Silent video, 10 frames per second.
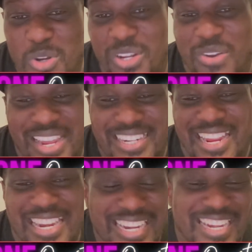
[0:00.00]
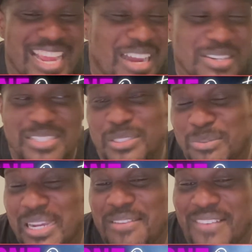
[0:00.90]
I'm going to go ahead and end it now because
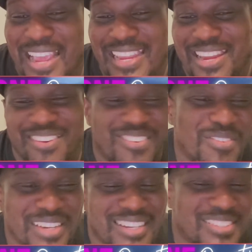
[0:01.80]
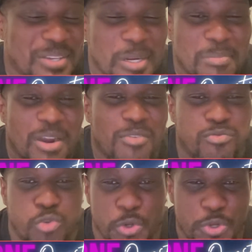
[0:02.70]
the wife I hear over there talk
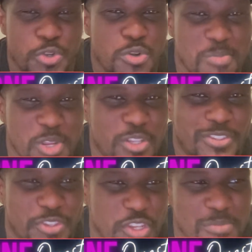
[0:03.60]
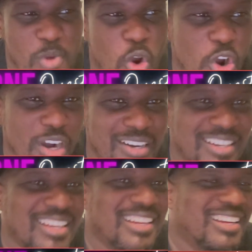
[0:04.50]
about feed me, Seymour.